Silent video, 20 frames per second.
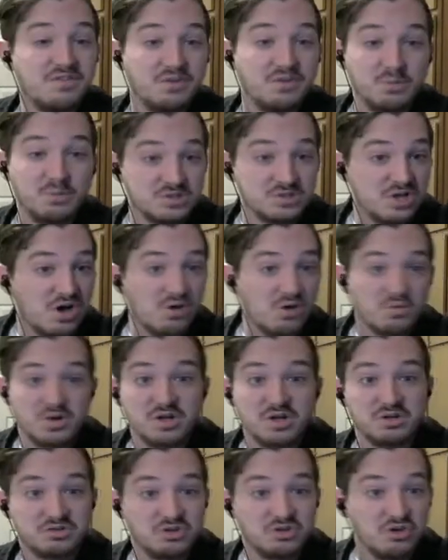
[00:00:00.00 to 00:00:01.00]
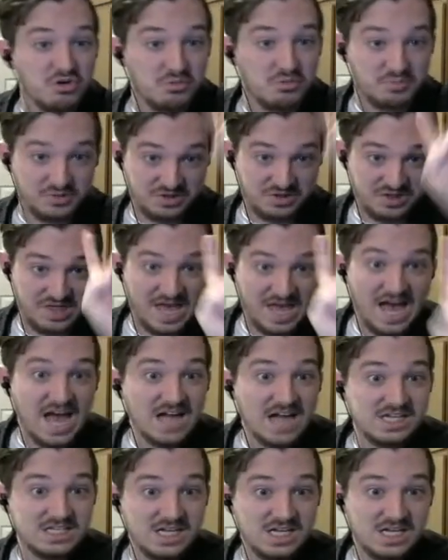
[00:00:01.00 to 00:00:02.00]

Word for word: It was all real too, but that?